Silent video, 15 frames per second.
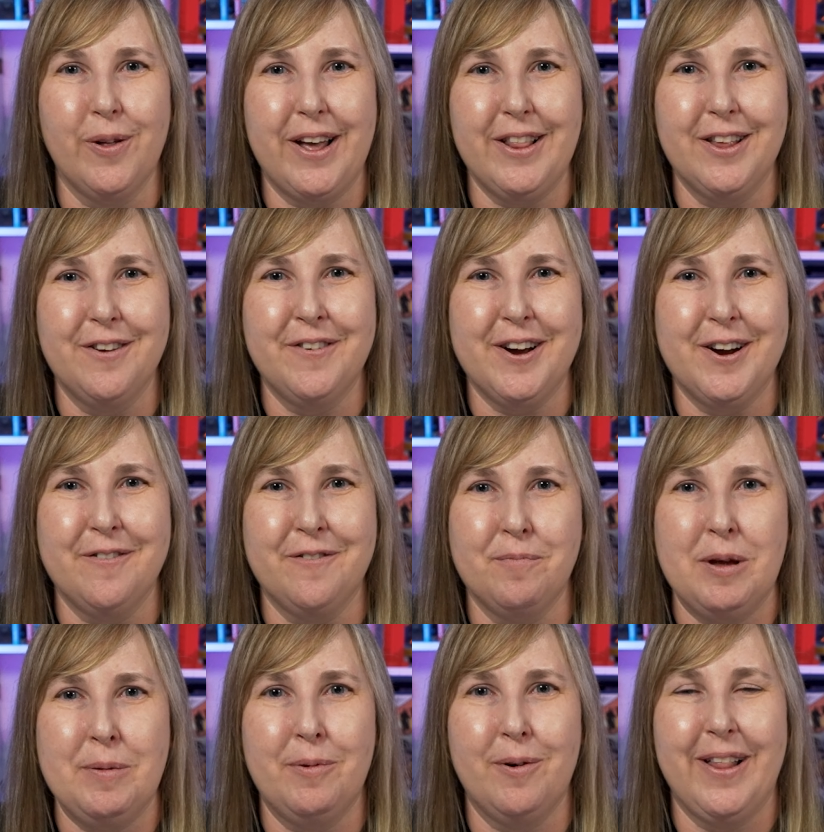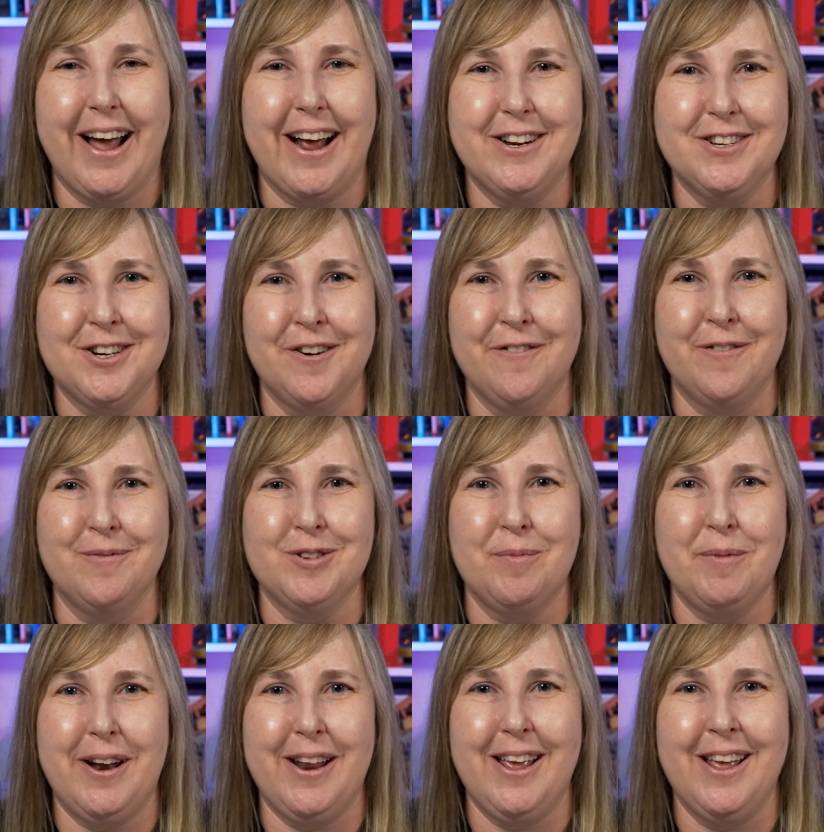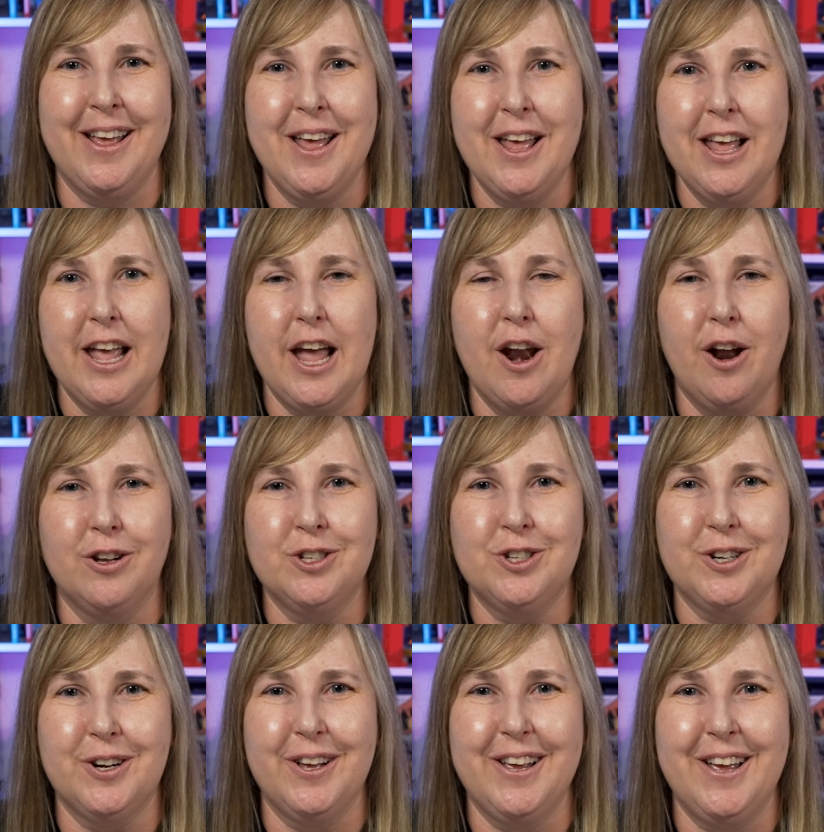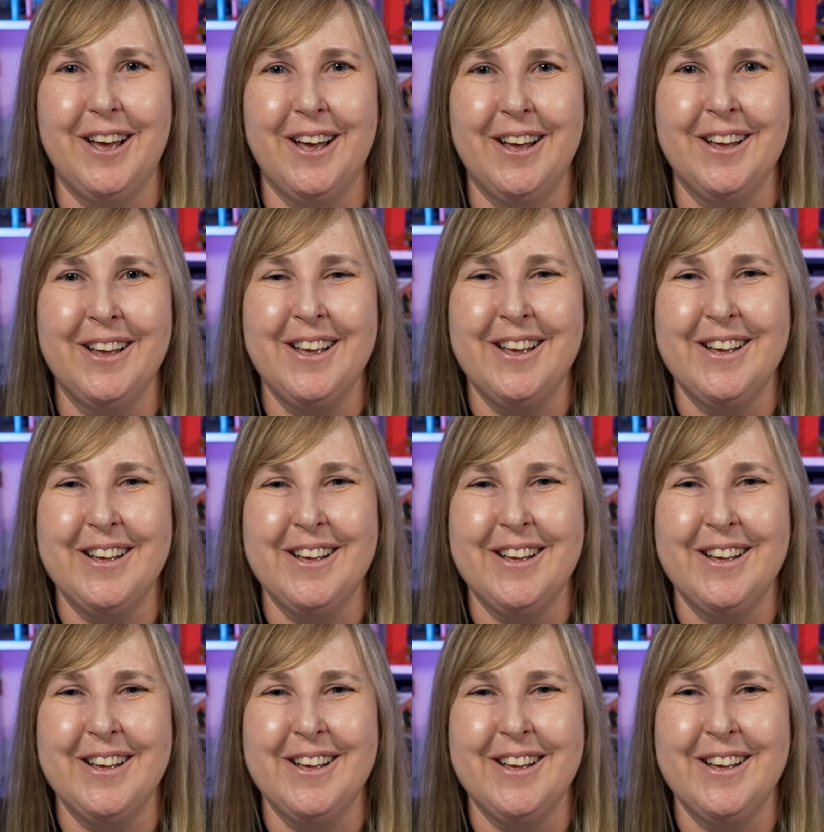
I love hearing from people. Like I just heard from somebody in Australia.